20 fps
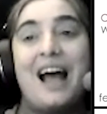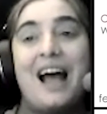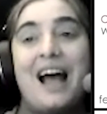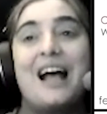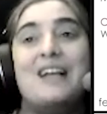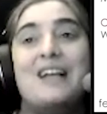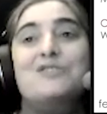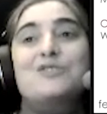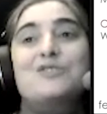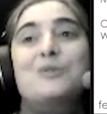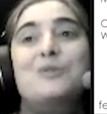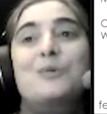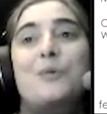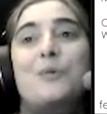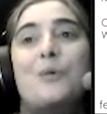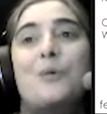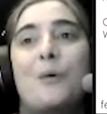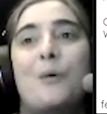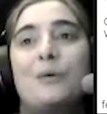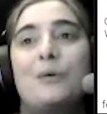as you
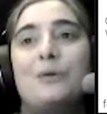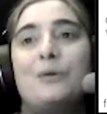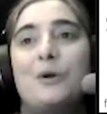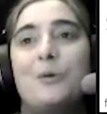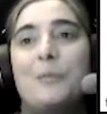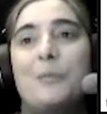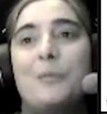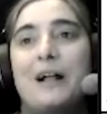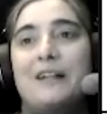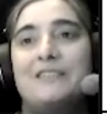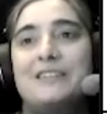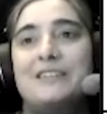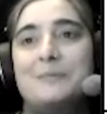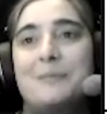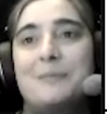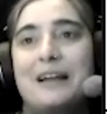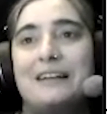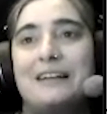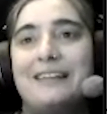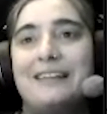roll your pelvis
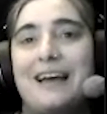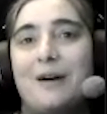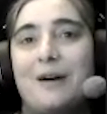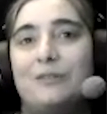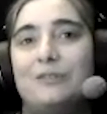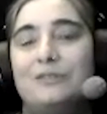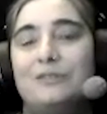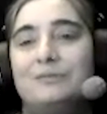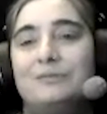back down.